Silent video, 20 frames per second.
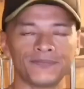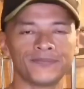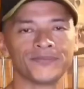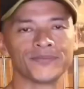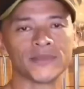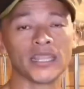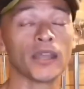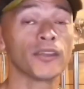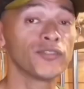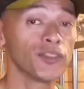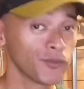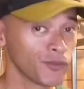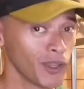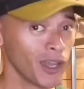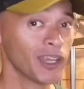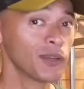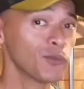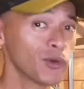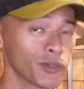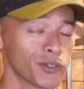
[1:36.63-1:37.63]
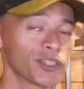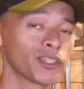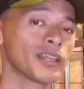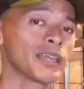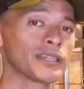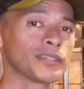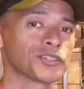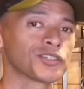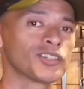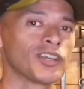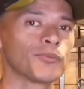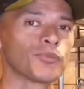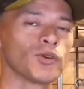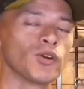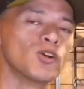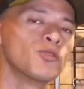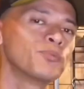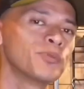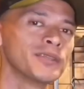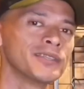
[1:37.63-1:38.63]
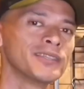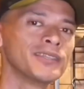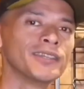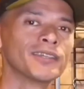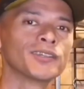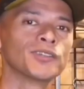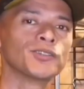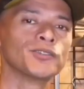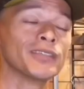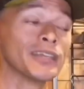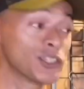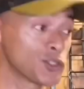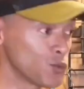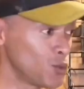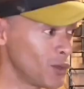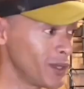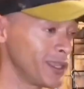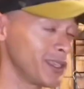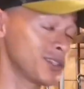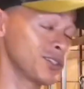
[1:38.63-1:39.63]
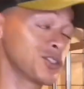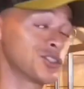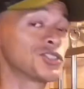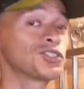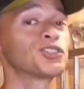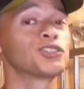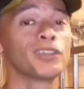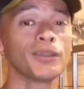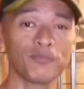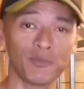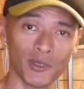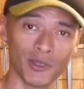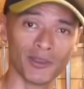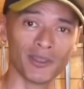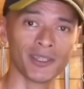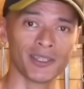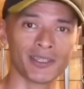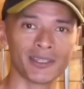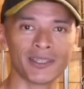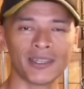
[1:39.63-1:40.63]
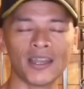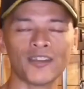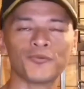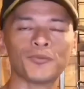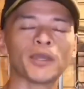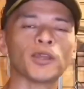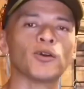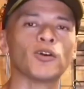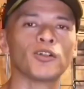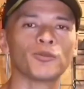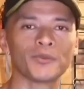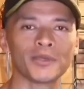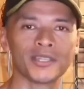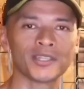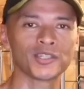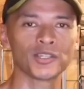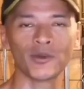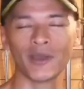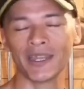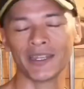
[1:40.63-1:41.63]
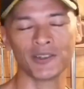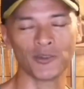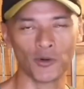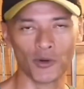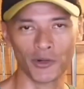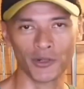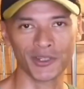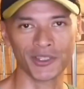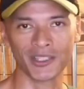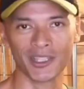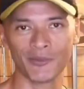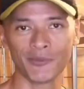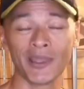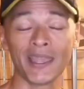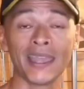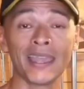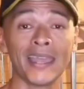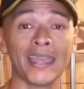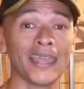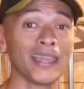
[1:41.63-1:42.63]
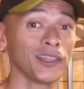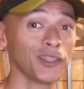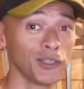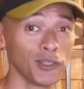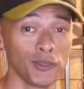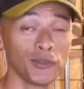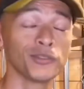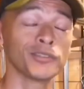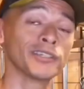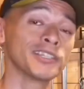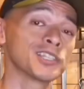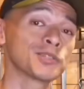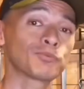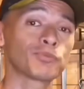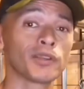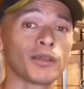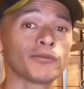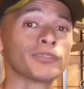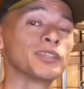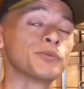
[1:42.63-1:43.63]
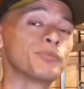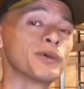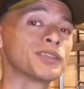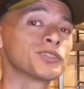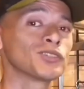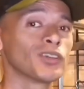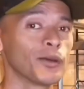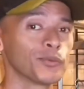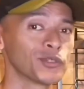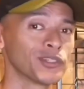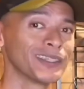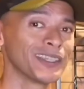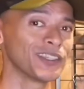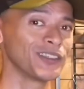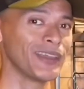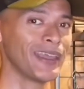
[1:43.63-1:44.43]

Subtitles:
Now, if you've got a motorcycle shop open near you that's willing to ship you this stuff, by all means, go ahead and order some and use it. It's probably the best option that you